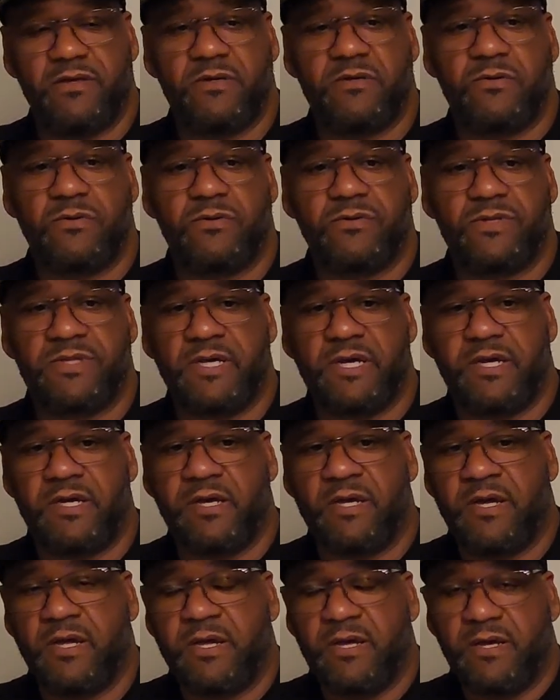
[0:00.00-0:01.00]
cool
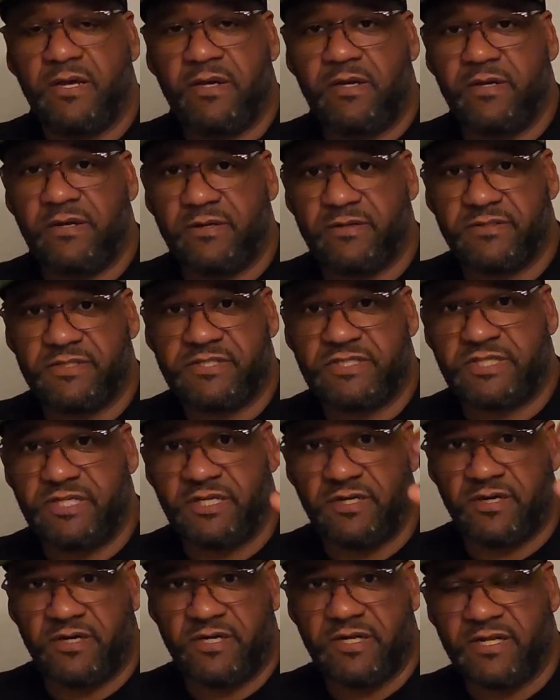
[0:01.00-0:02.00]
thing you don't see
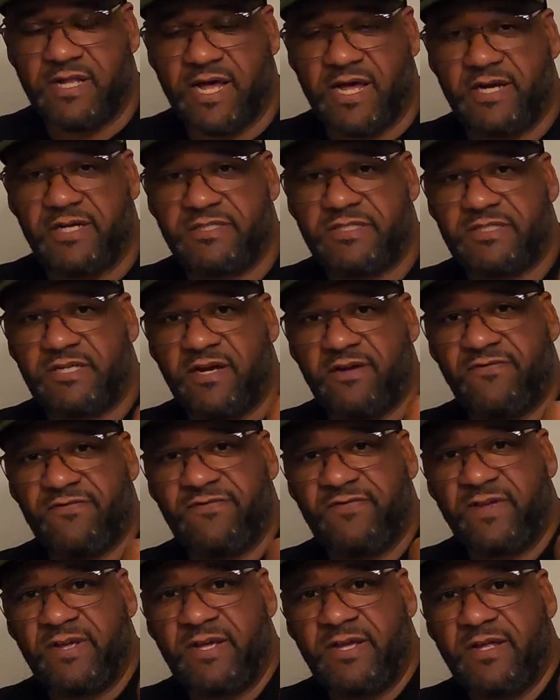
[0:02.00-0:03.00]
on a lot of
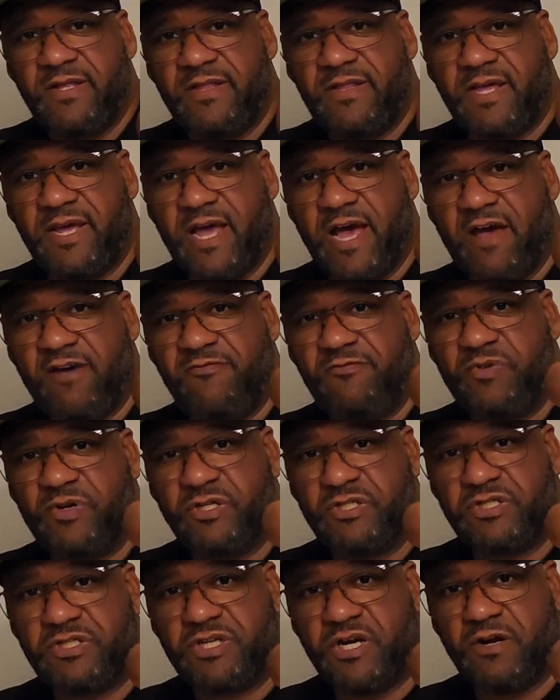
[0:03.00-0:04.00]
stuff, they have
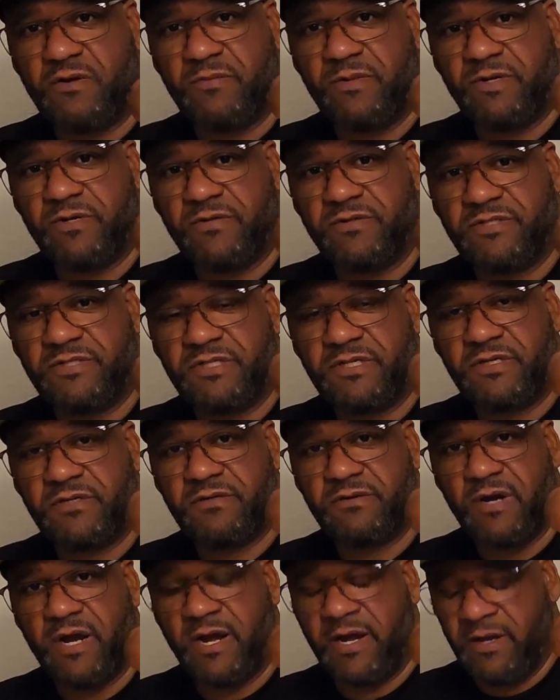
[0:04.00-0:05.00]
push terminals,
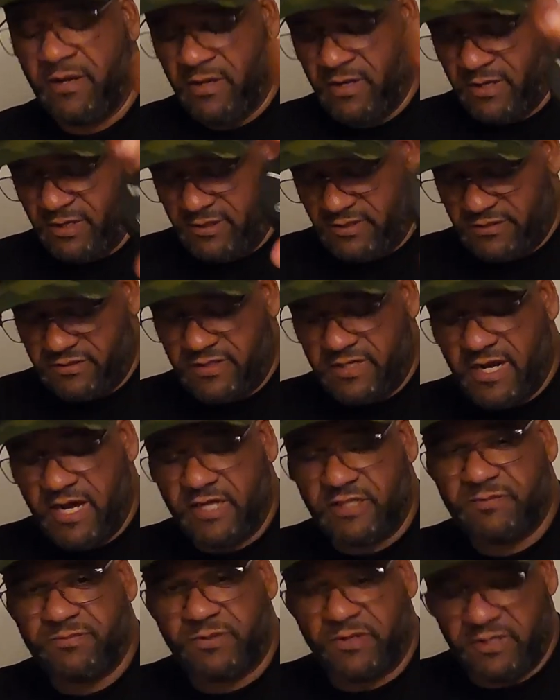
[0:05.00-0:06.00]
right? So
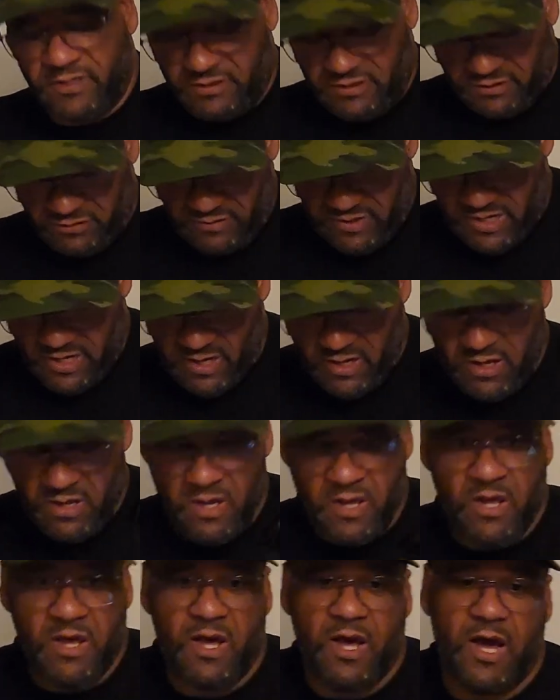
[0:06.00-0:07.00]
that's pretty sweet.
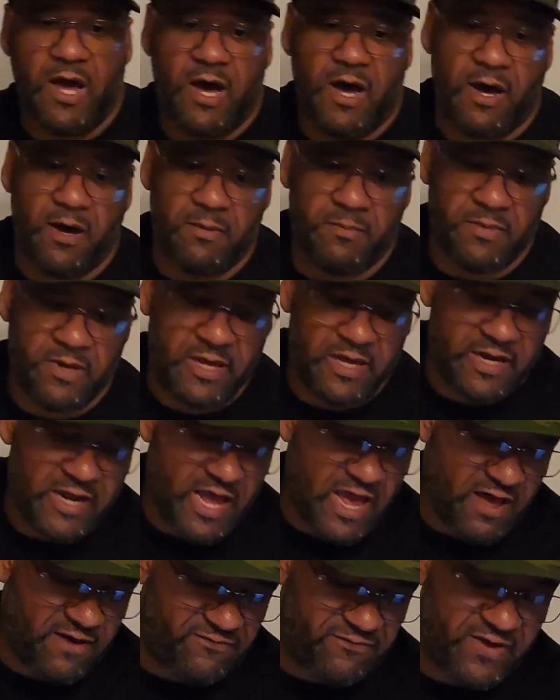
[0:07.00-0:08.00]
An
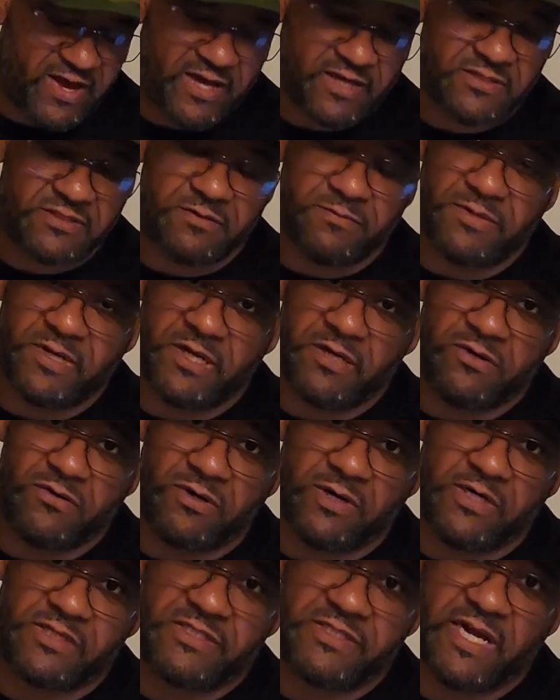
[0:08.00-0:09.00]
FS are being
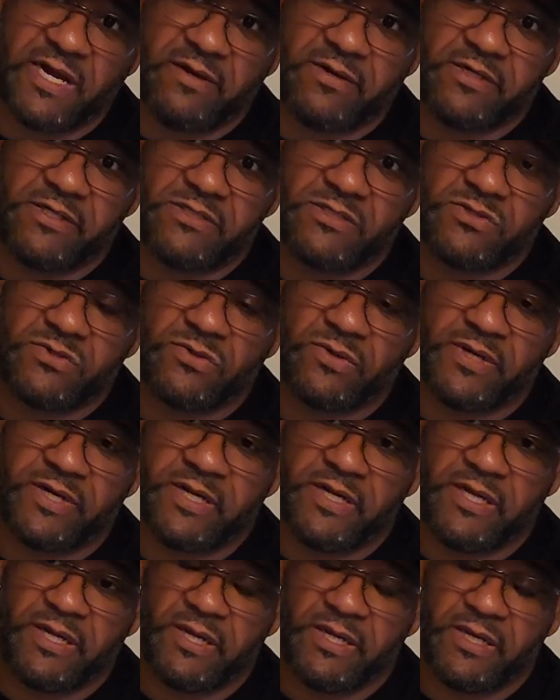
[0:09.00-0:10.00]
crossed down to
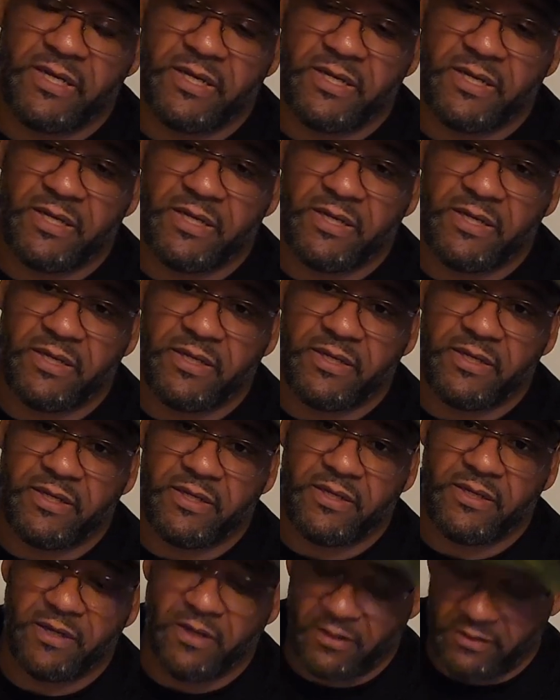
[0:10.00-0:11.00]

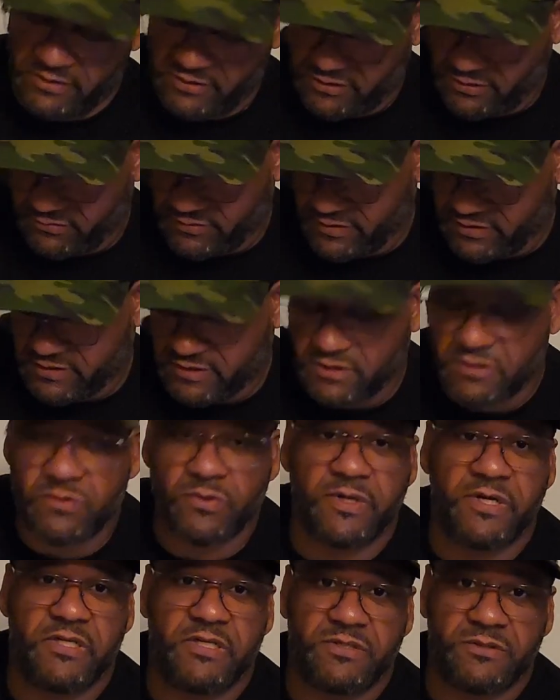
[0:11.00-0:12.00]

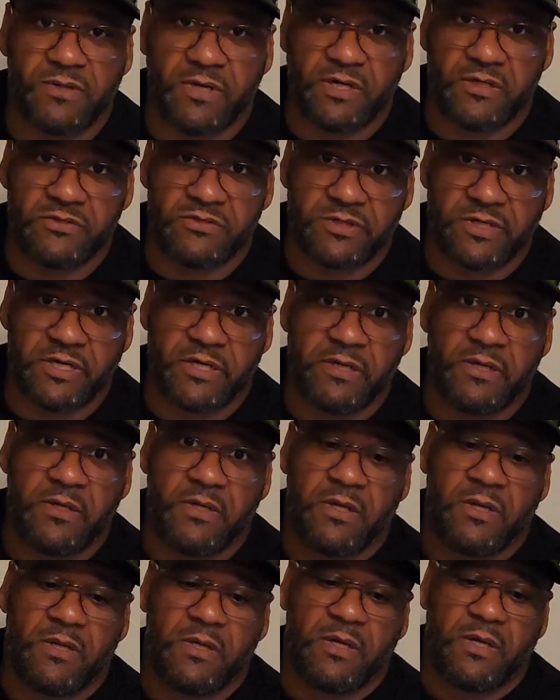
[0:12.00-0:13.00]

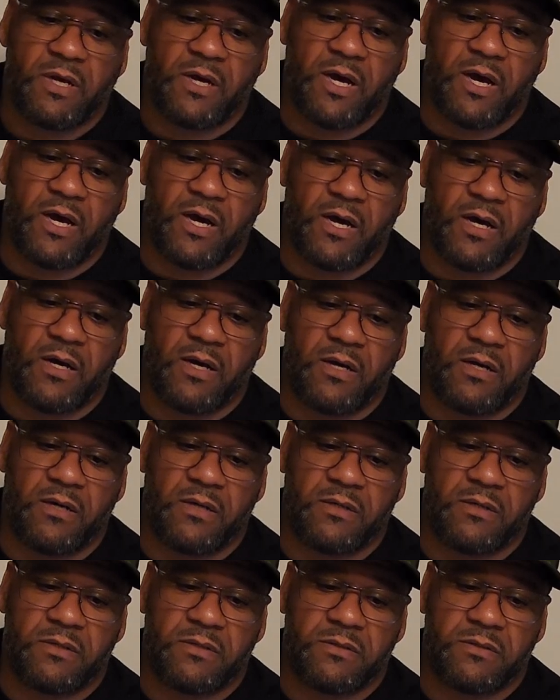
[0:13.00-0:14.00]

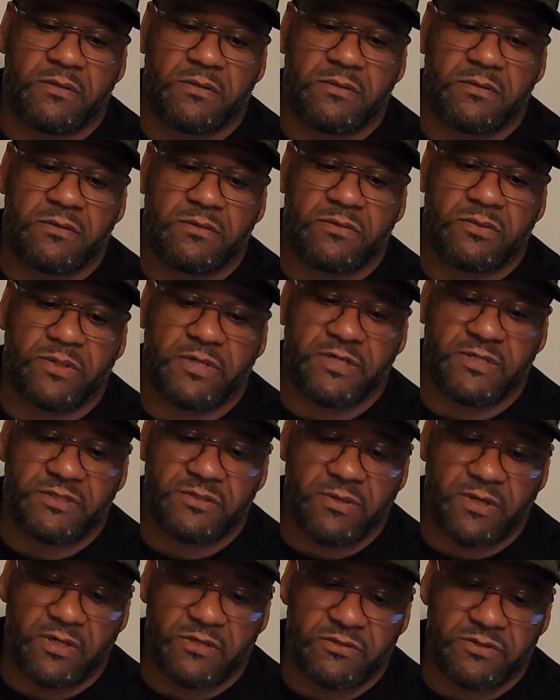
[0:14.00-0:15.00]

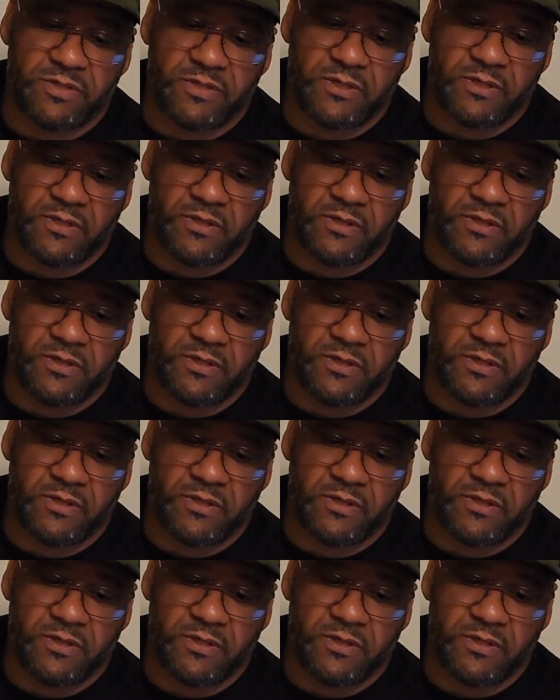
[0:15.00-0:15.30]
2200